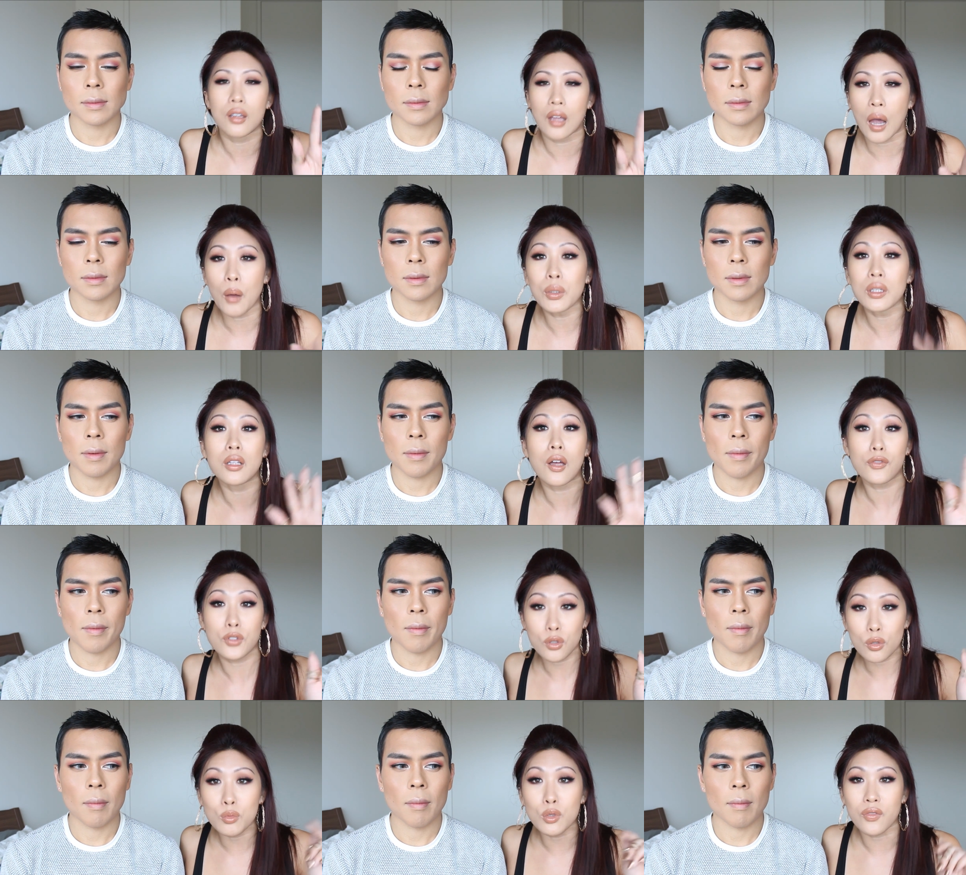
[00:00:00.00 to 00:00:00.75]
Speaker 1: I would
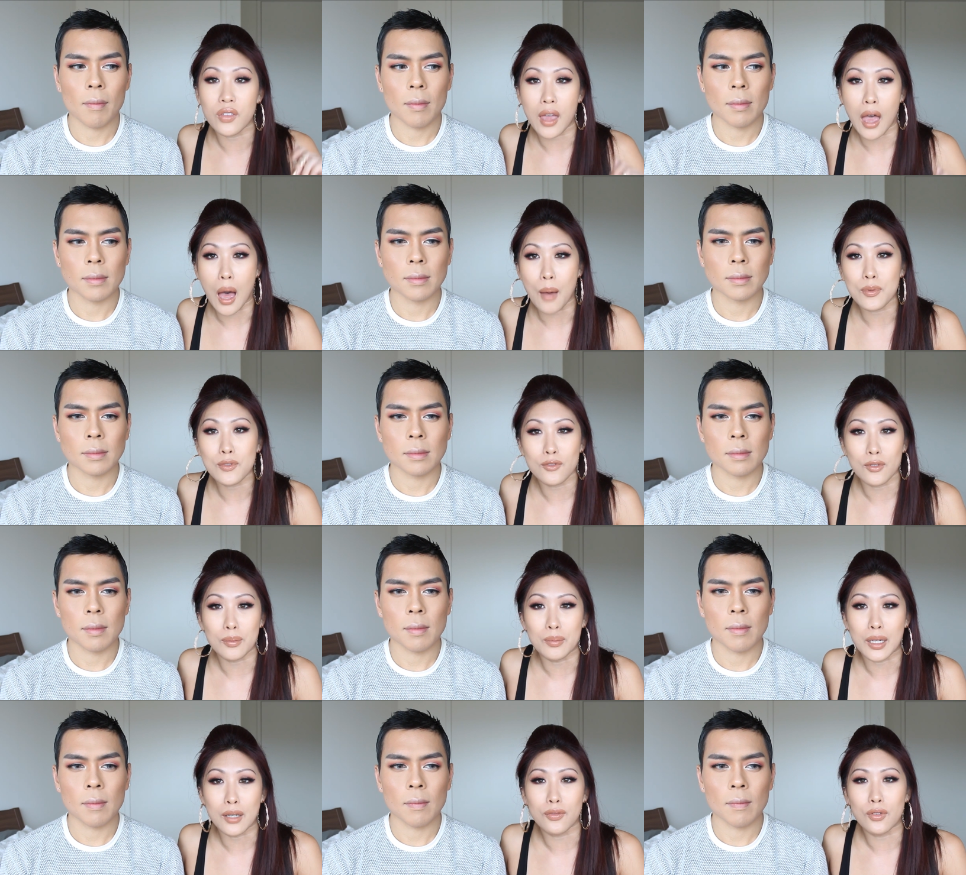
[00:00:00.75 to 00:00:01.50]
love to remove the
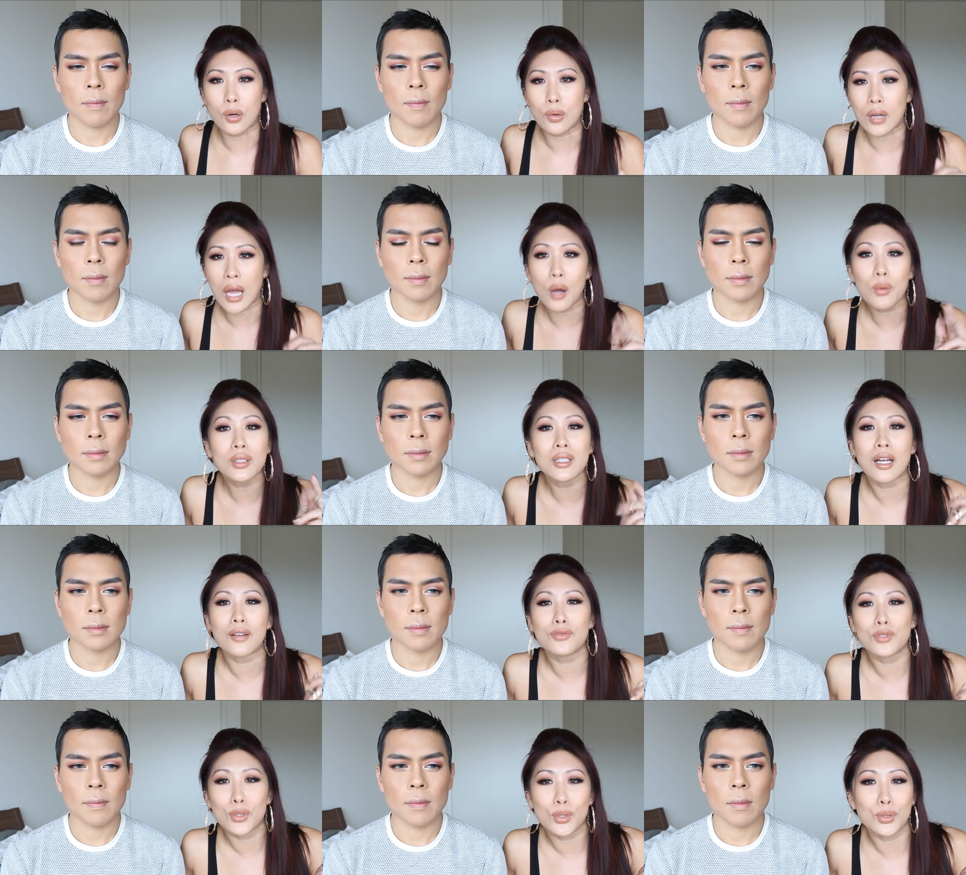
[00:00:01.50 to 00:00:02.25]
apps from my phone. I
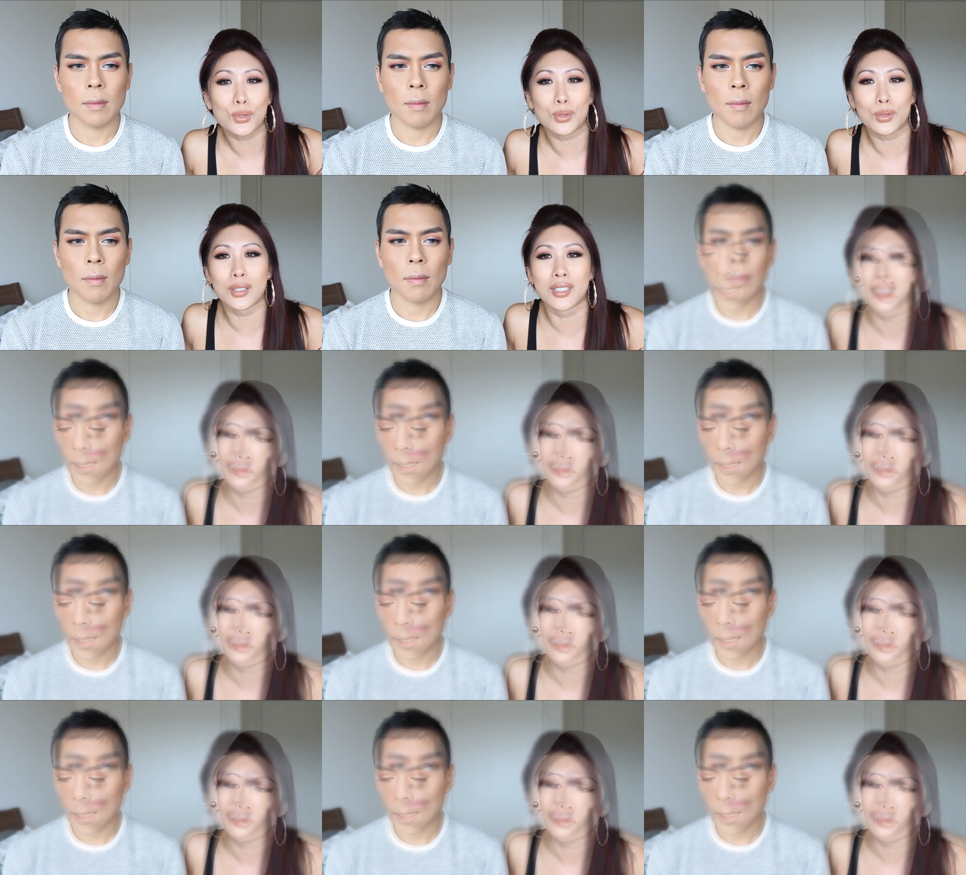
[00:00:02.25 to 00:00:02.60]
would love to.